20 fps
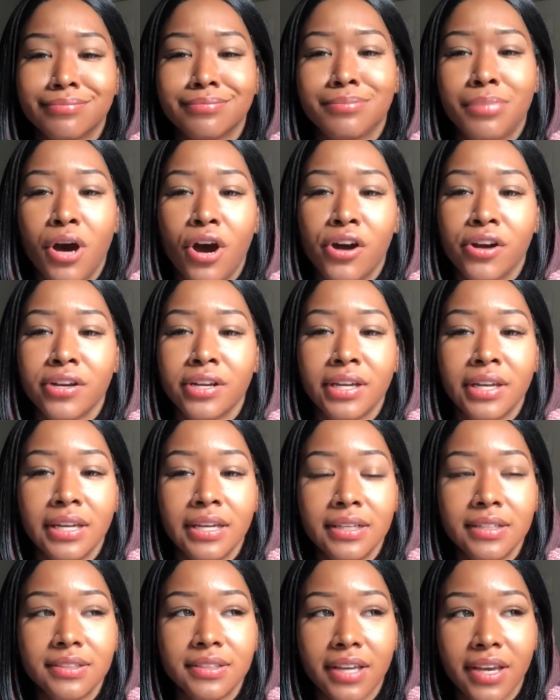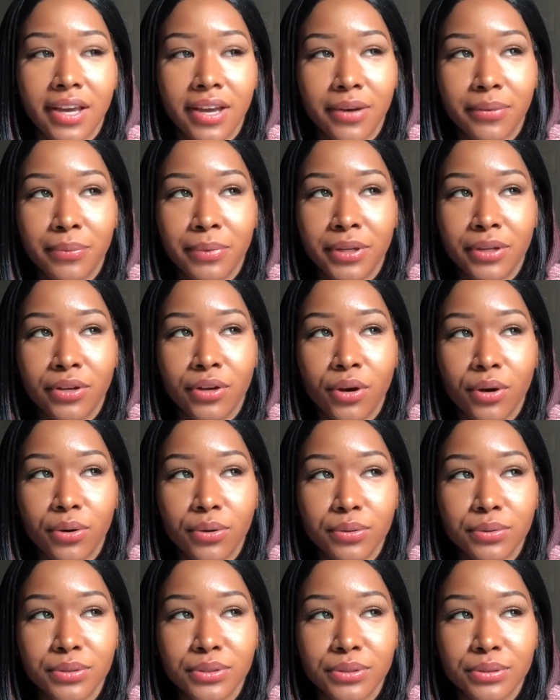parties, and we'd
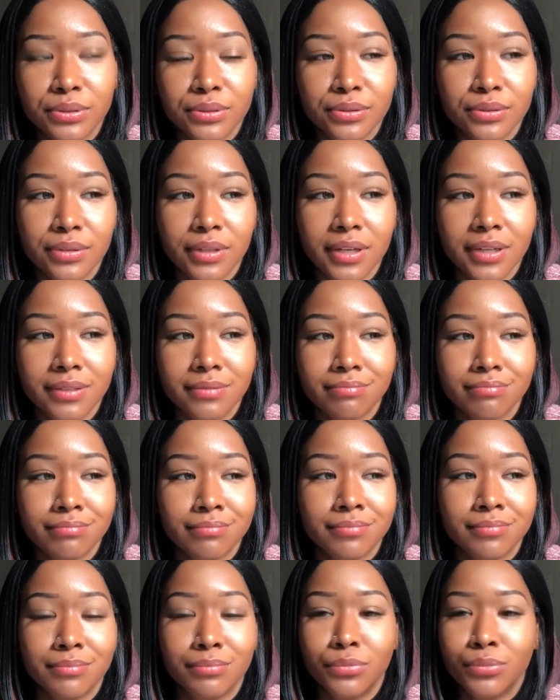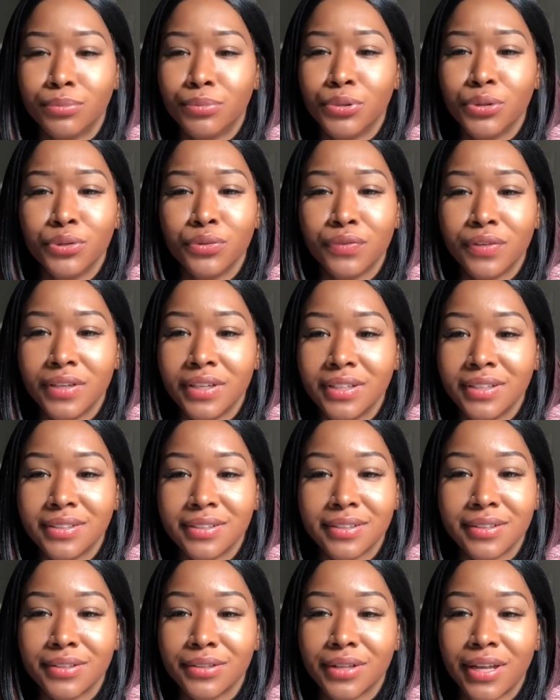go to like movies
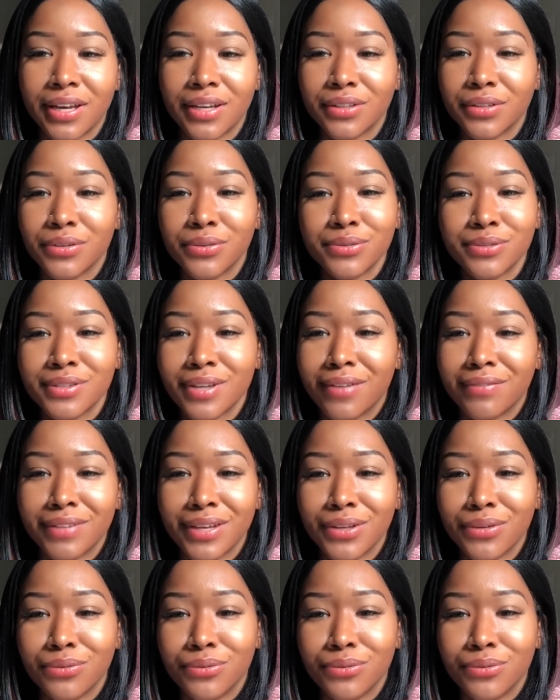and like little stuff that